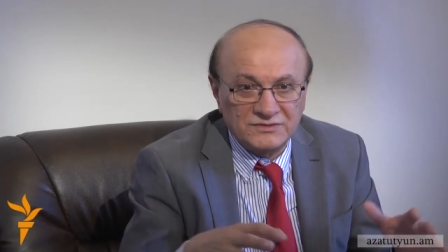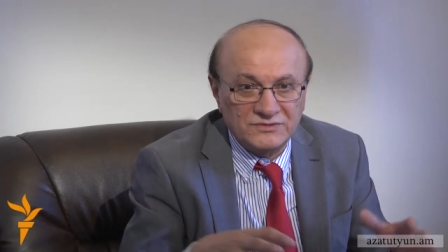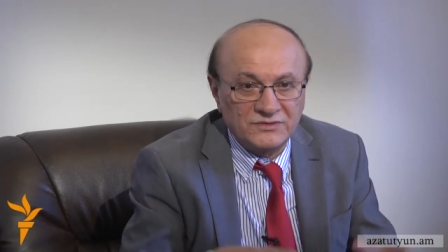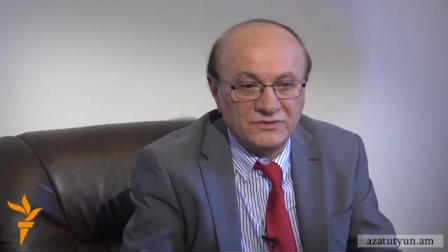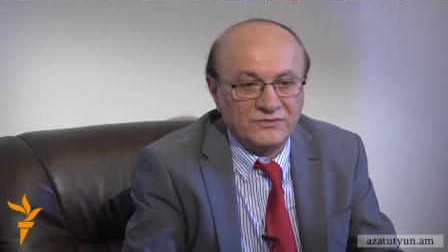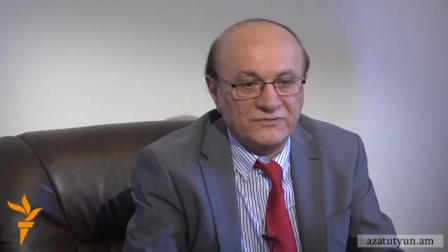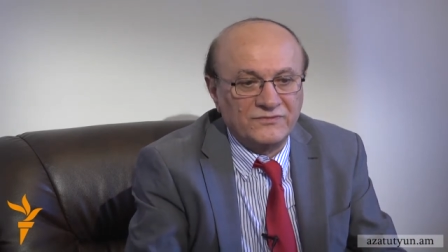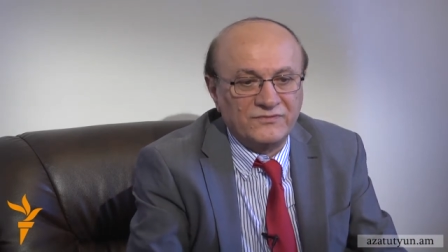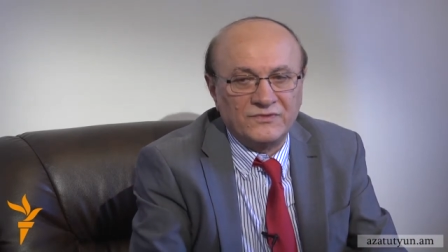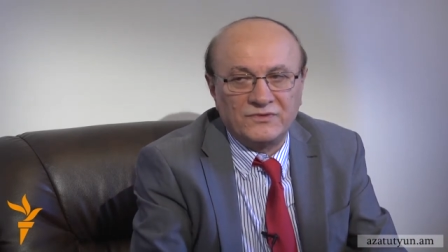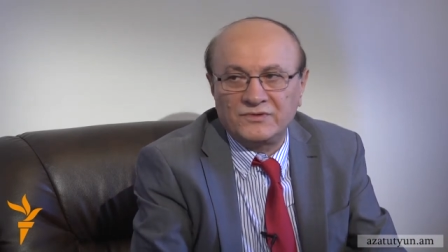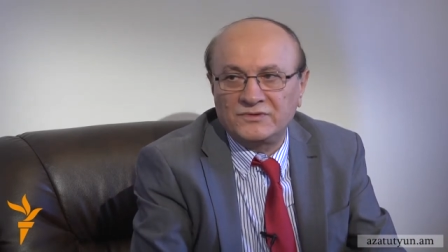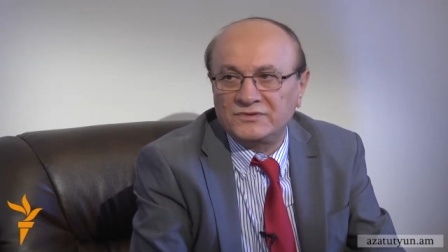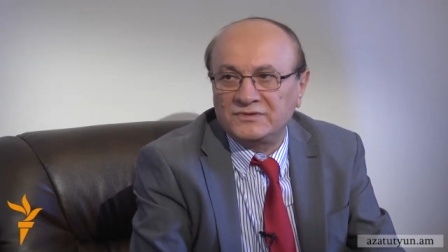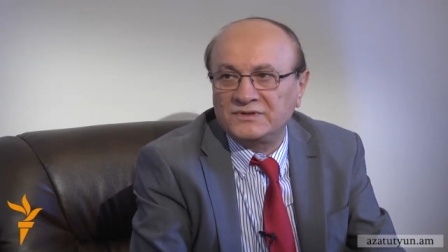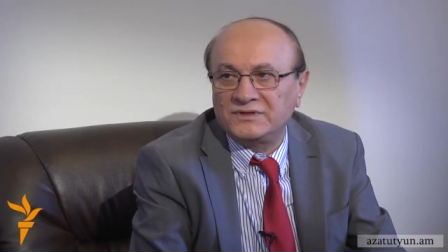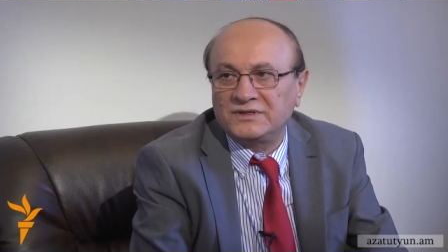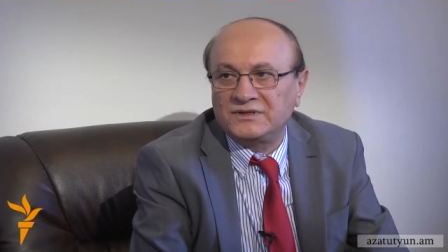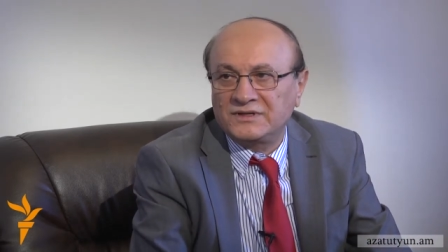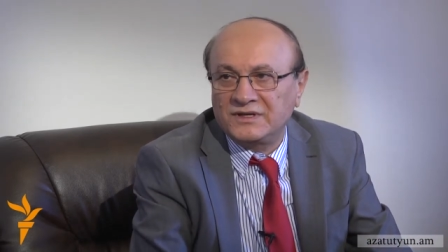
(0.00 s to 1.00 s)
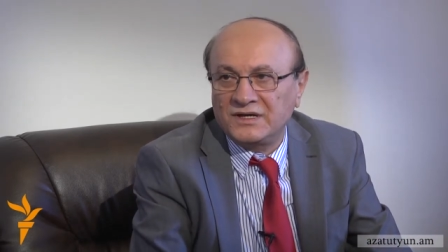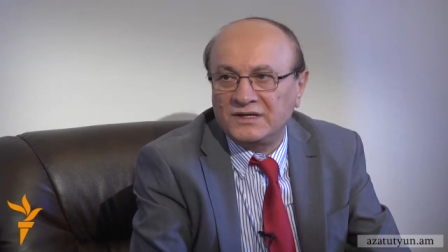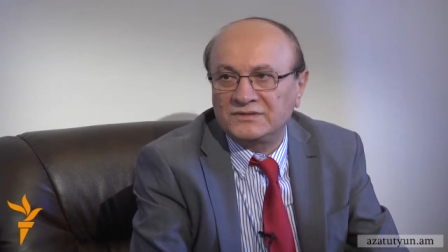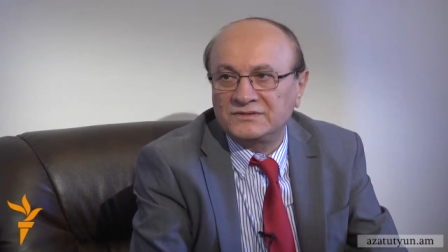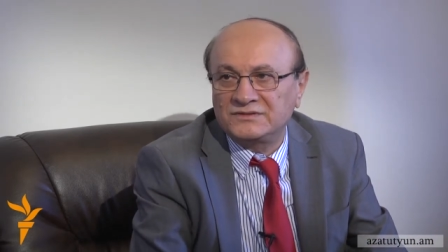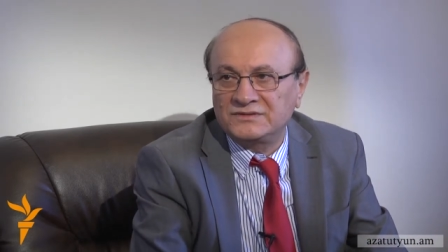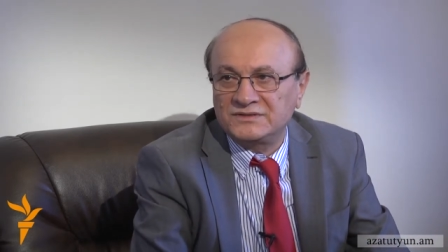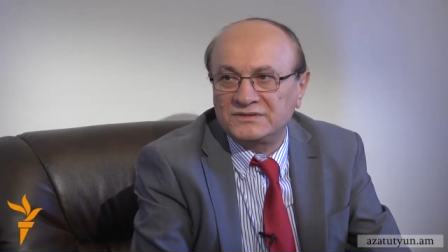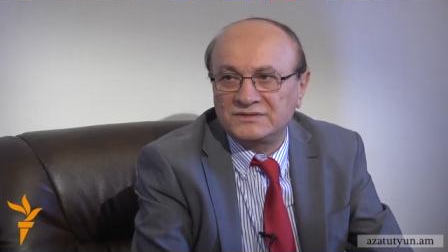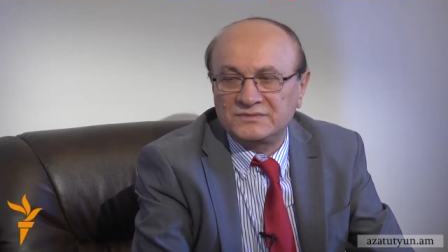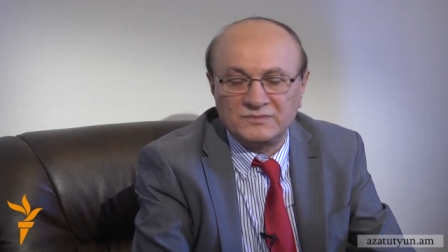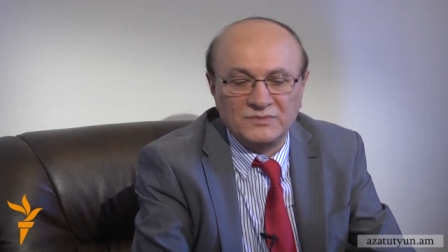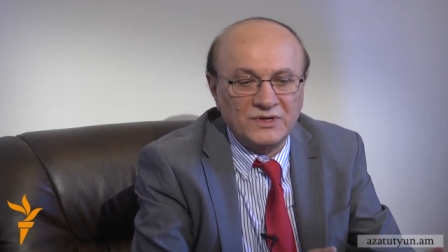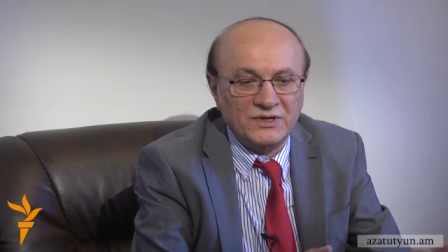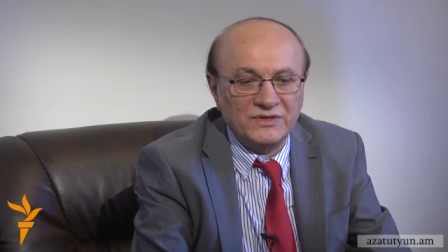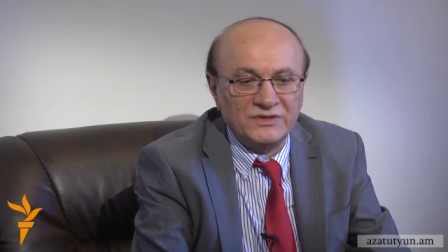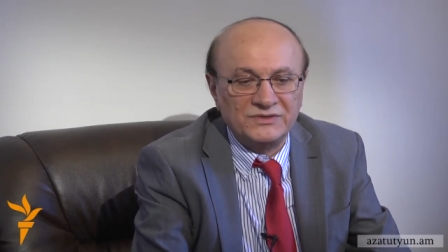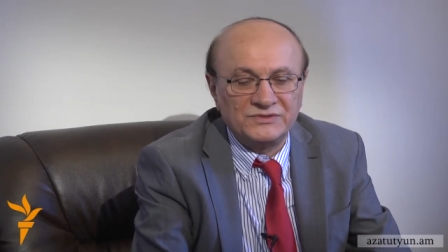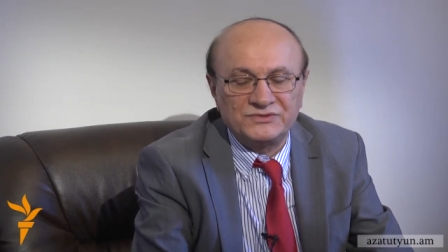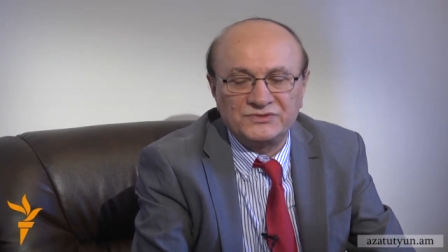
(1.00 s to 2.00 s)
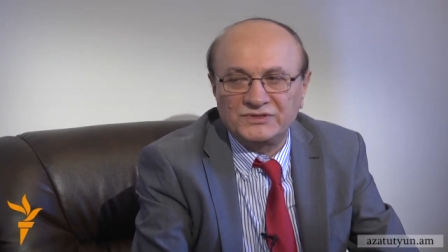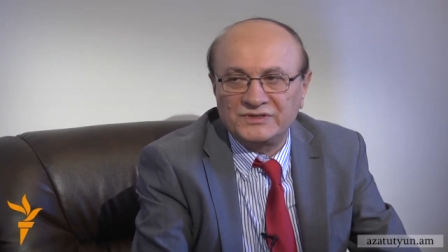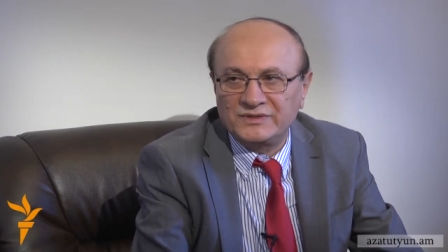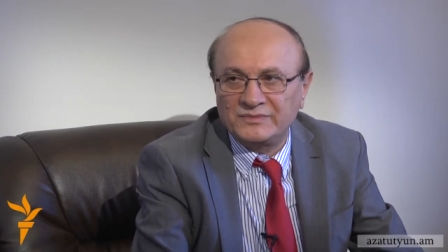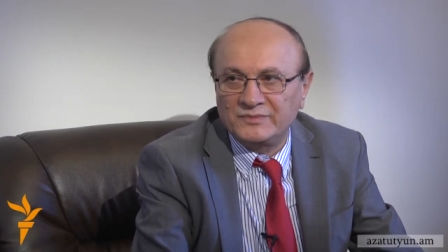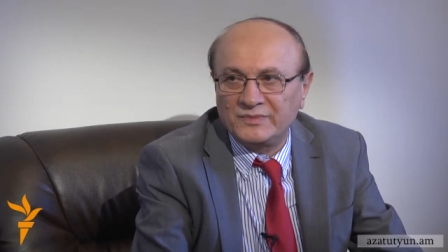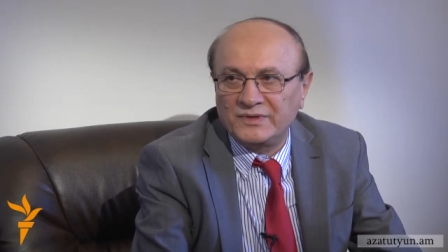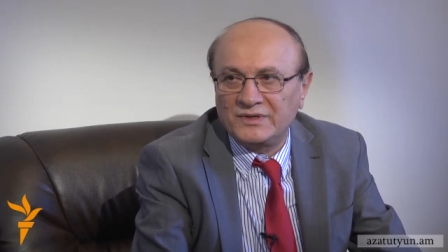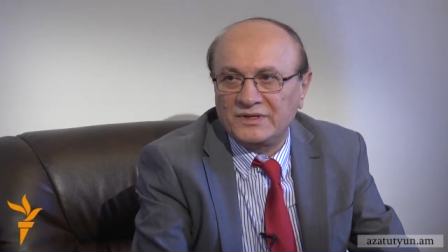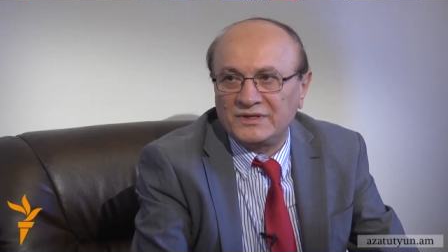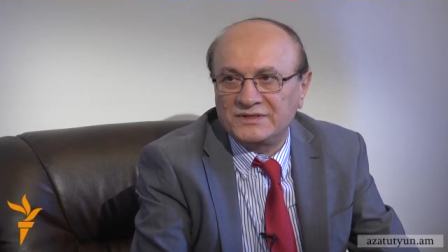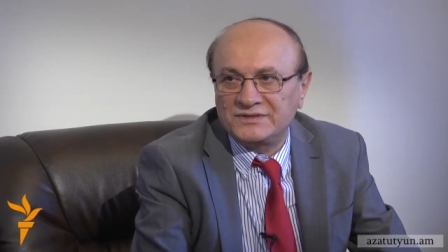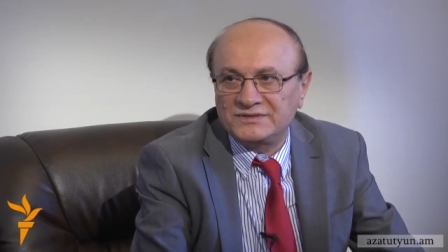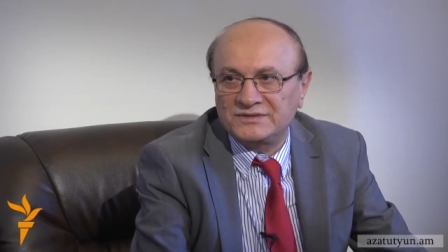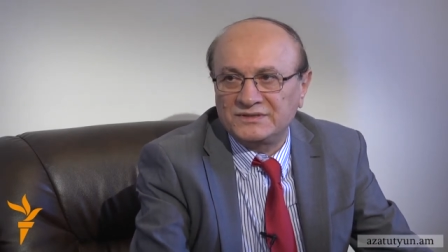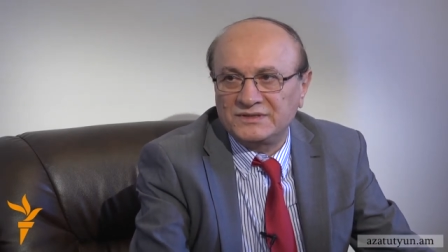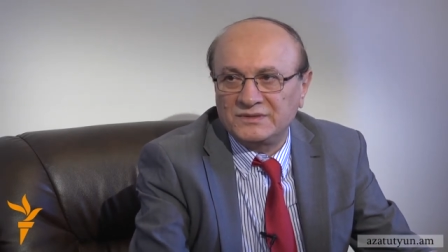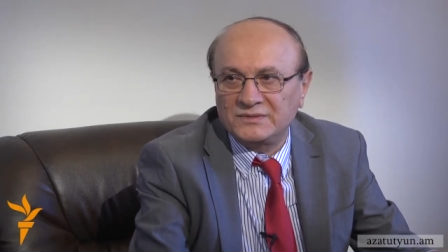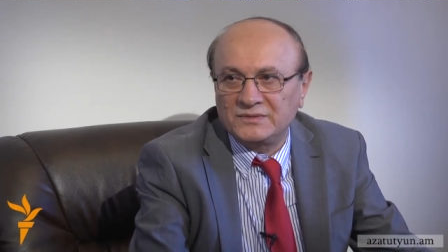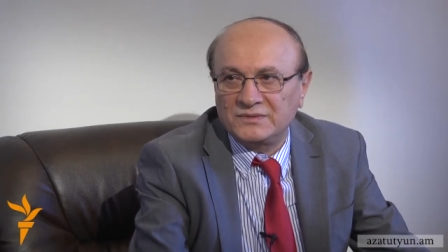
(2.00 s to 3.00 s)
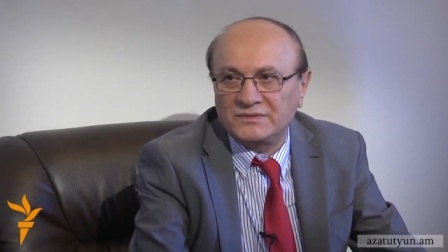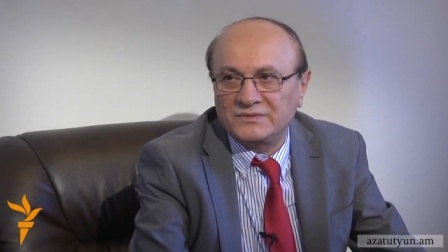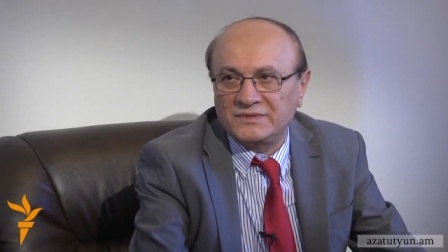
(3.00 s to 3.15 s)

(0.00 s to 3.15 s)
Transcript: look for the country's monetary policy,